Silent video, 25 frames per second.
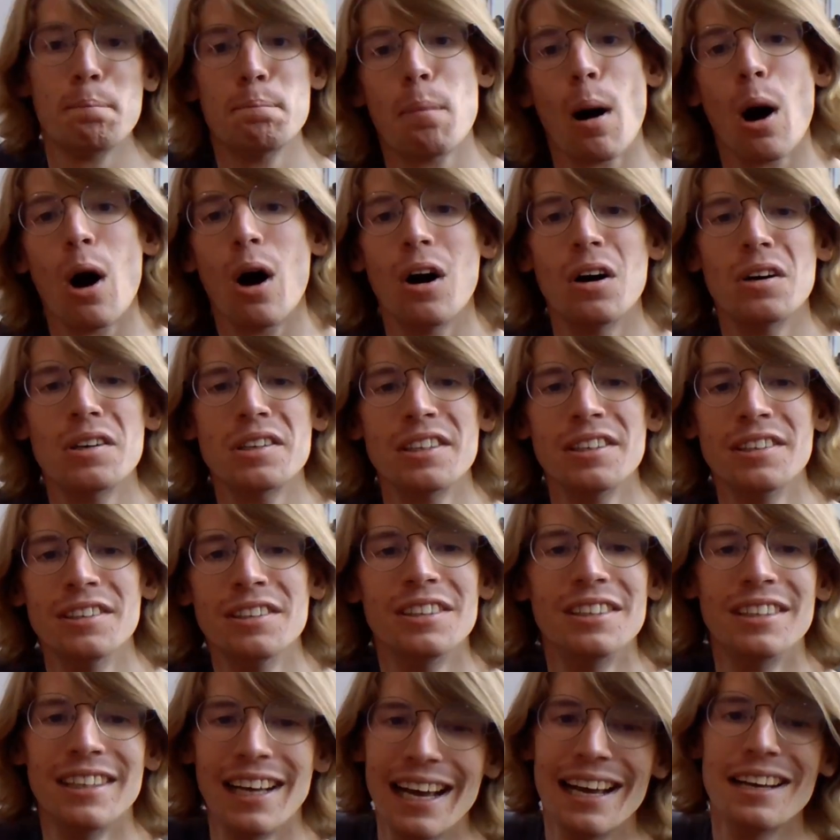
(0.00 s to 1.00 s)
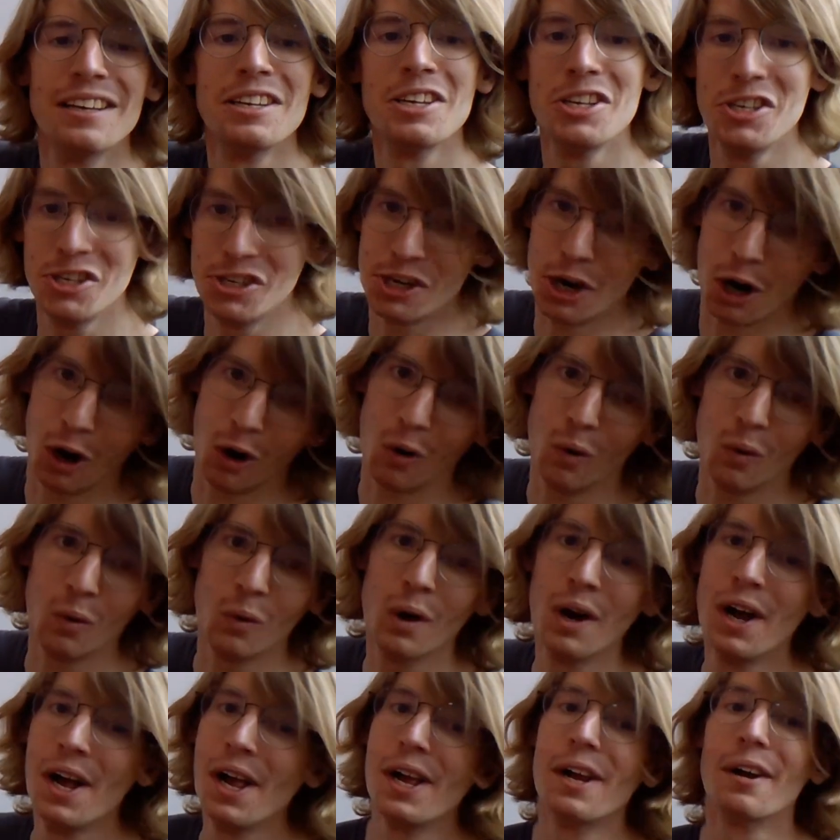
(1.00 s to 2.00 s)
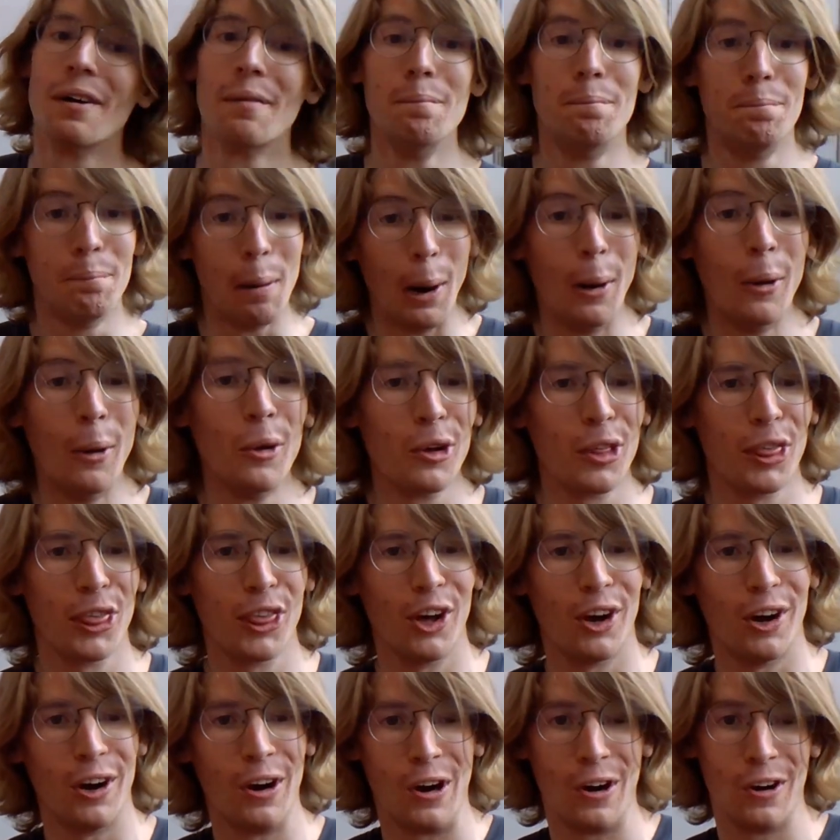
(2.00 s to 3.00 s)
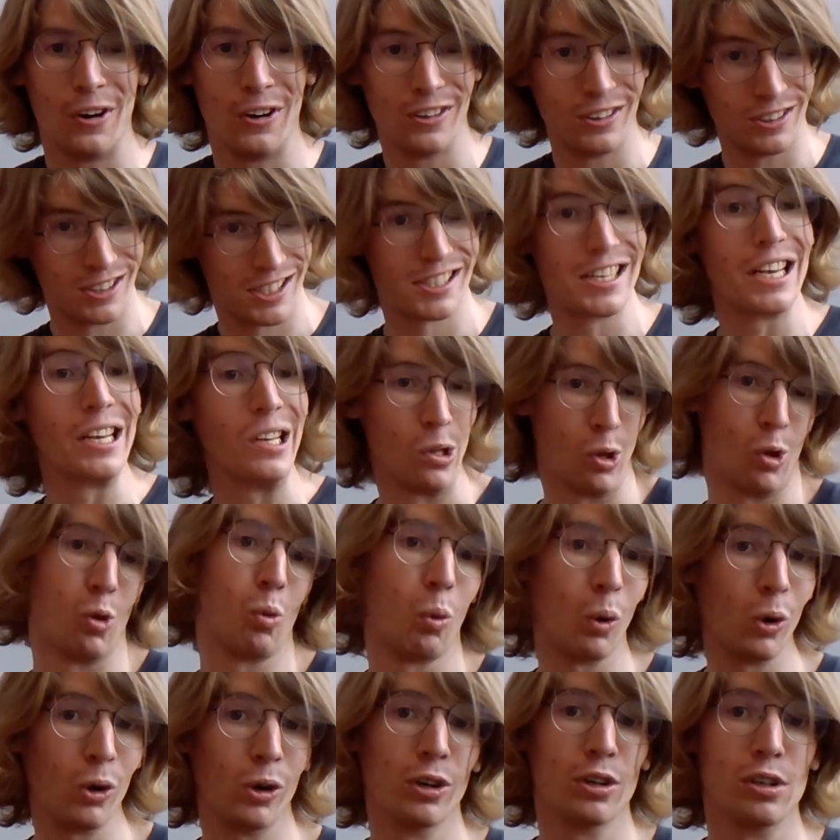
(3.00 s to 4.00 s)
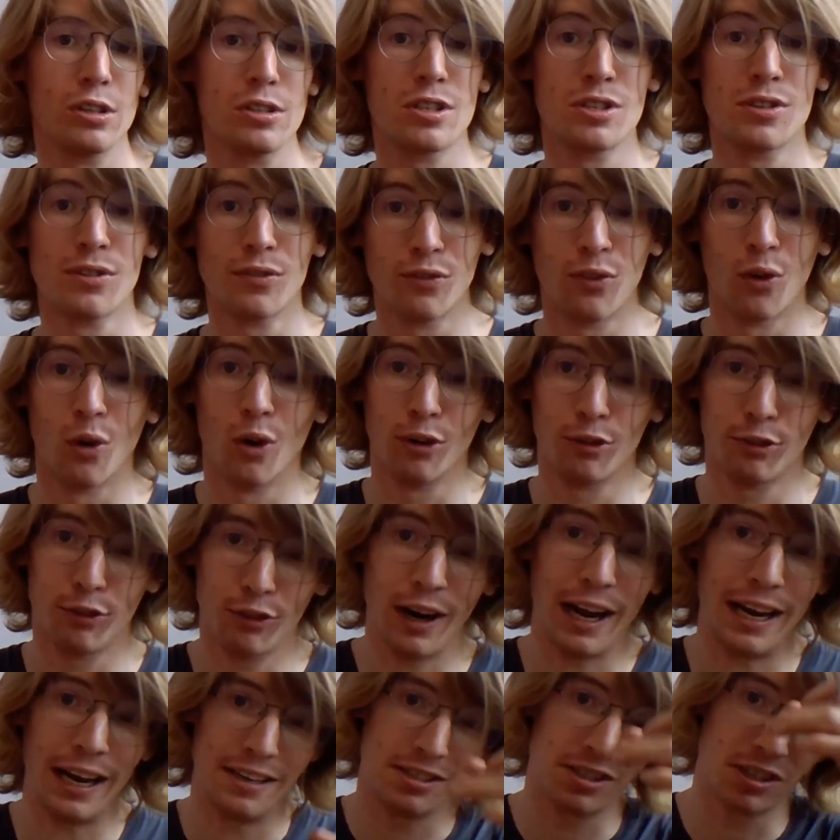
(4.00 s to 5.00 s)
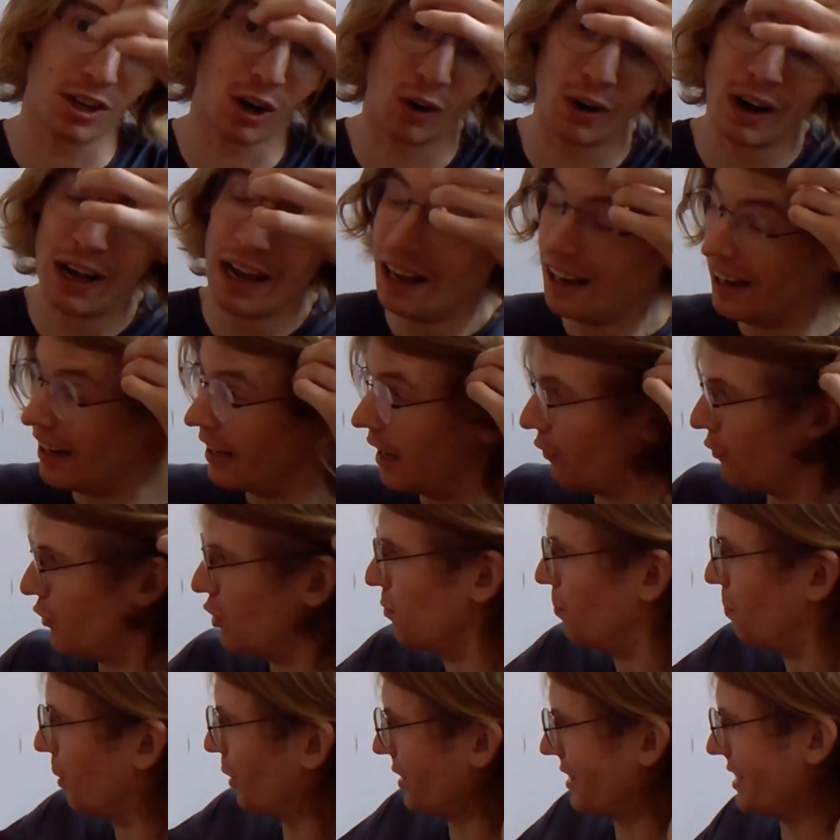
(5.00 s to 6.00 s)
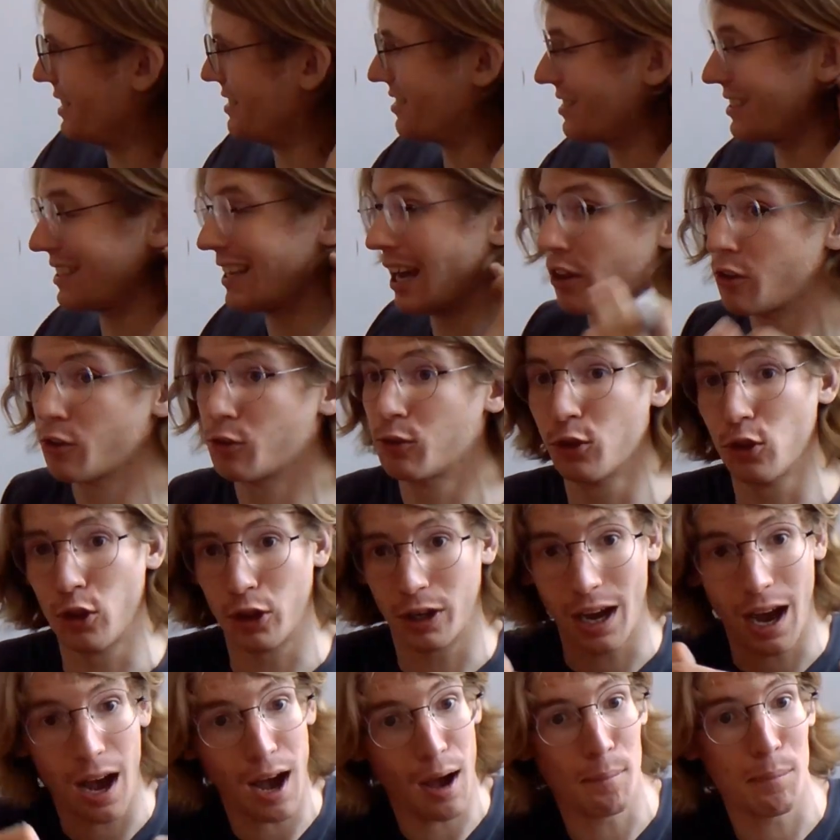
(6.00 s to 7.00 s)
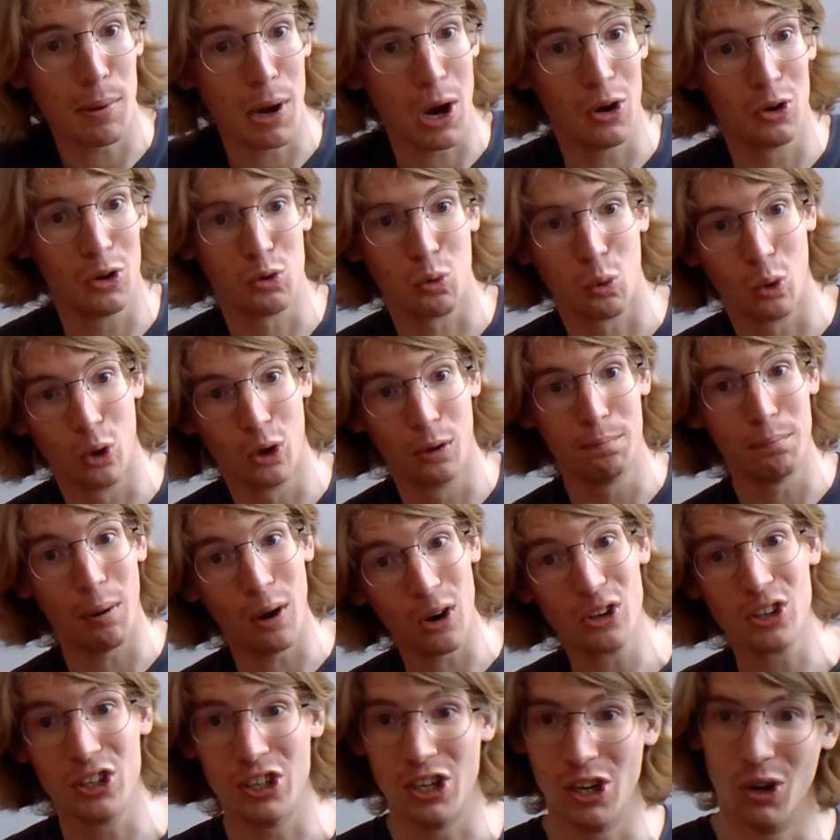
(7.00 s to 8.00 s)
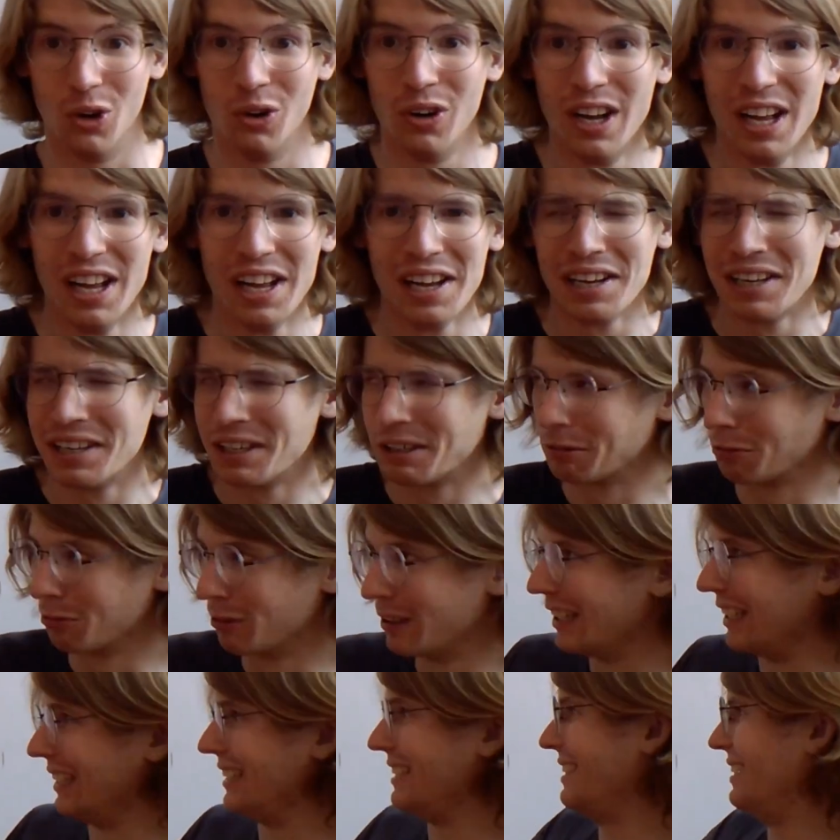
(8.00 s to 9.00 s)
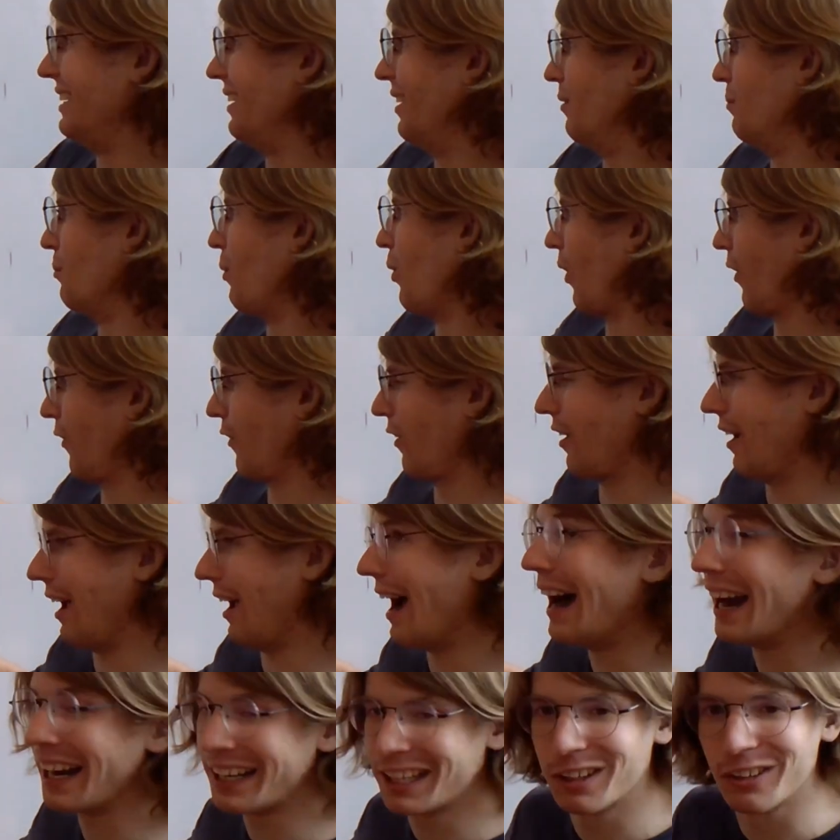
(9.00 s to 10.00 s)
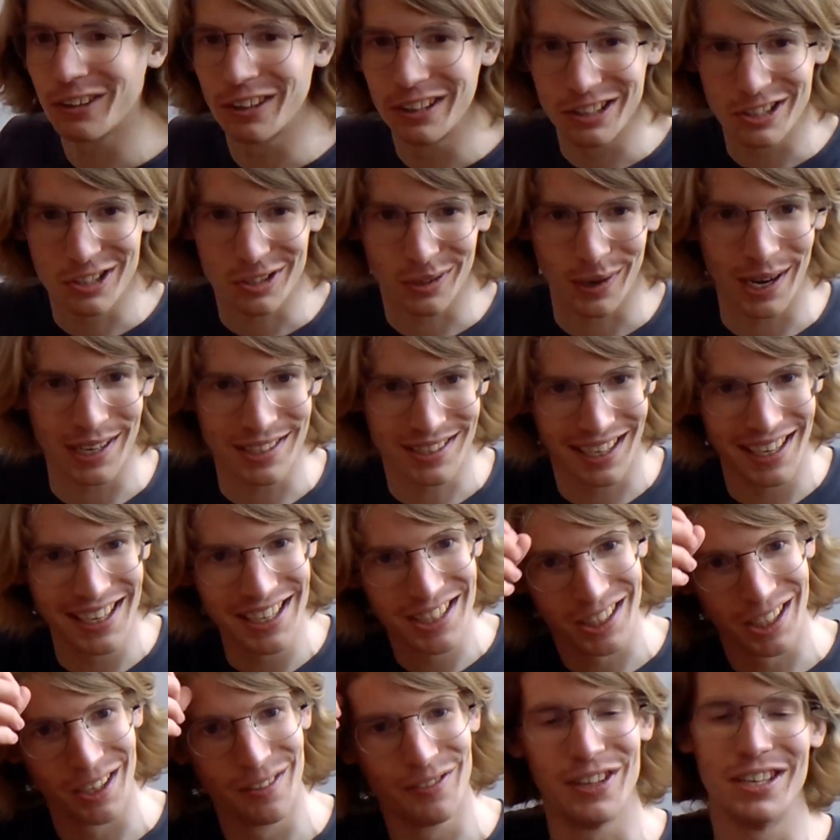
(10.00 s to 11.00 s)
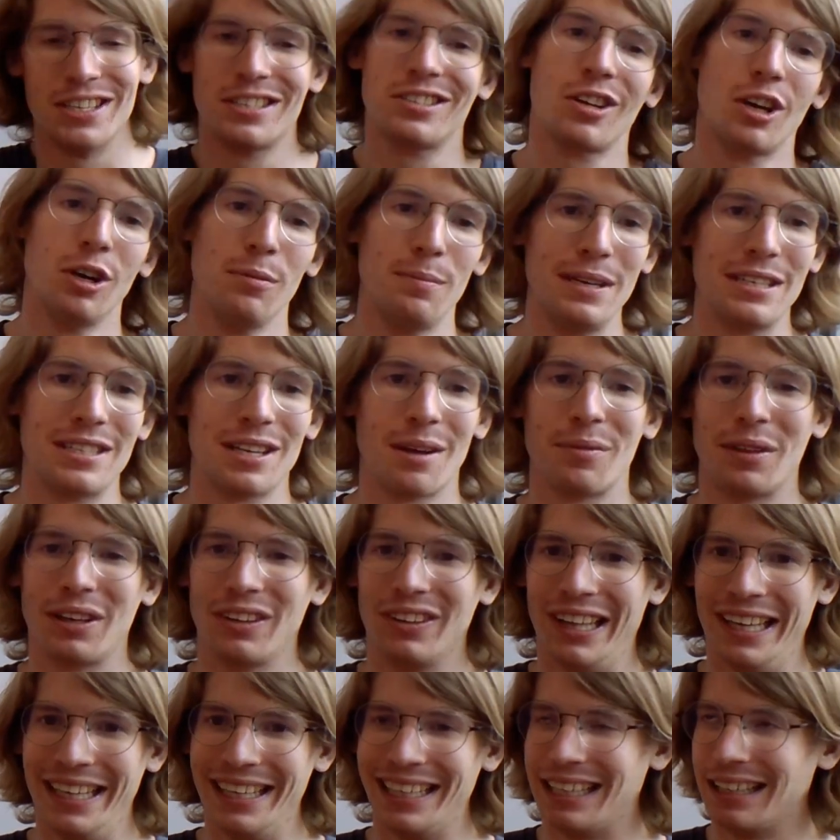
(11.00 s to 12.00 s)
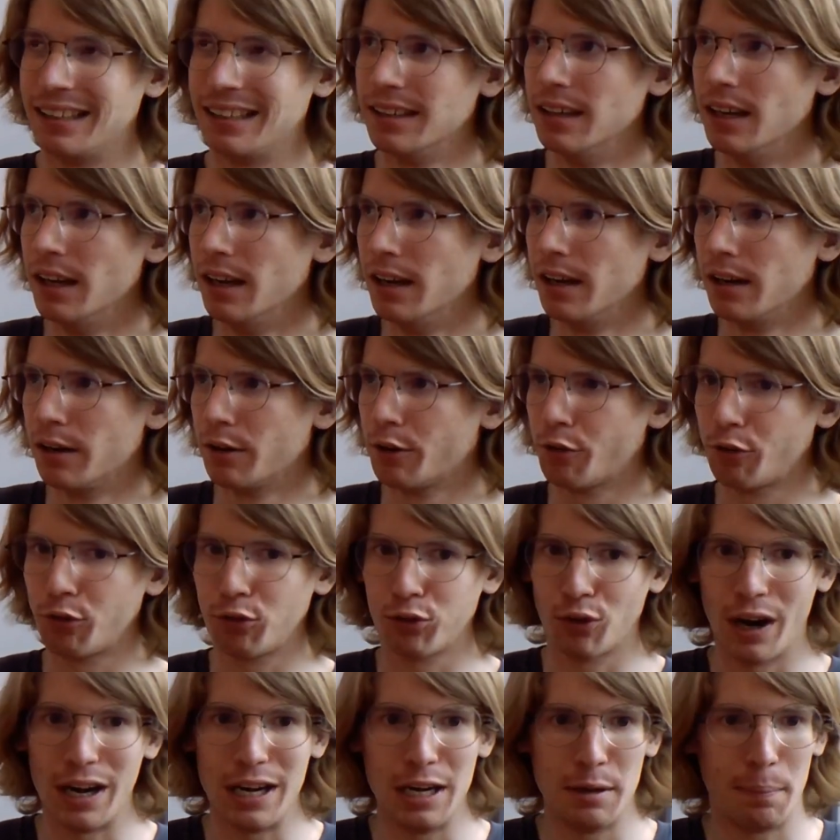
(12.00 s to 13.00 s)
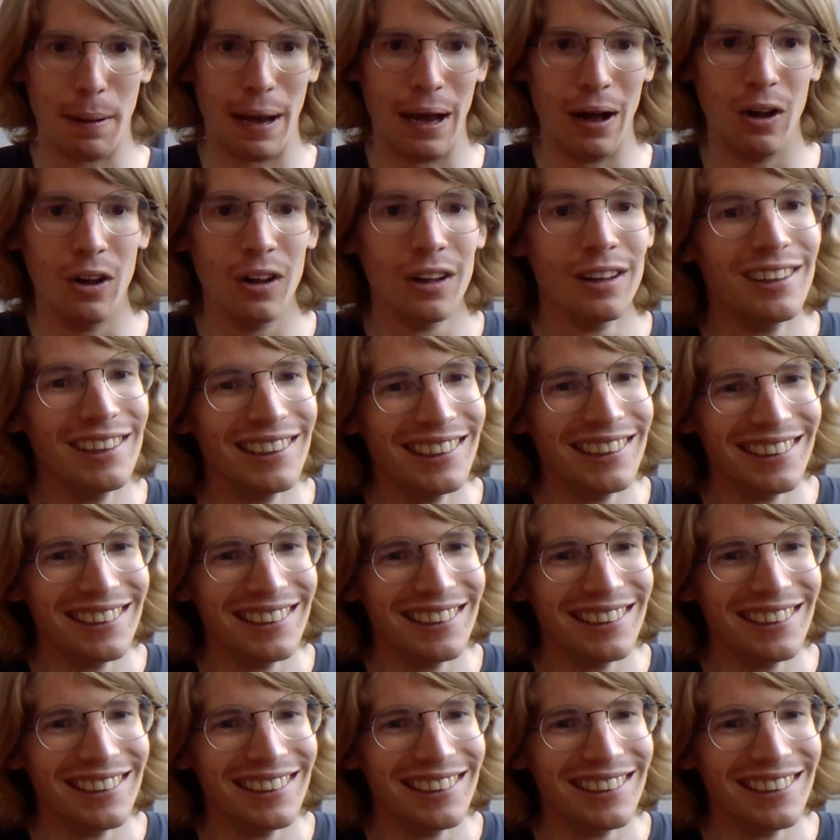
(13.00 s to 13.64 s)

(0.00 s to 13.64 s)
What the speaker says: peng and you both are single words for friends. So if you put these together for the compound word pengyou, really a more accurate translation of this could be something like friend pal.